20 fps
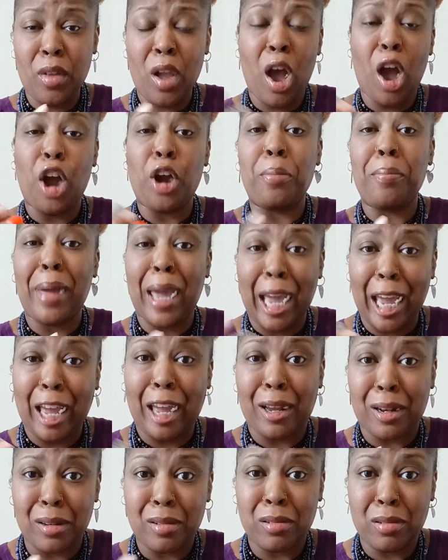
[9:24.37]
Her
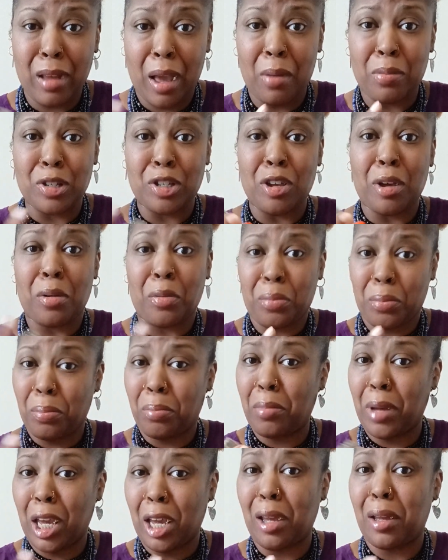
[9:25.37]
man. That was her
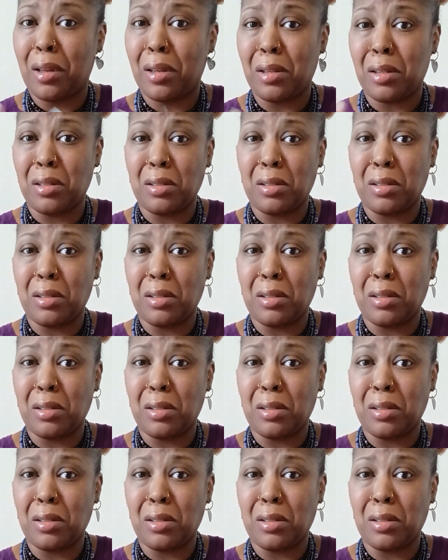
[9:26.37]
man.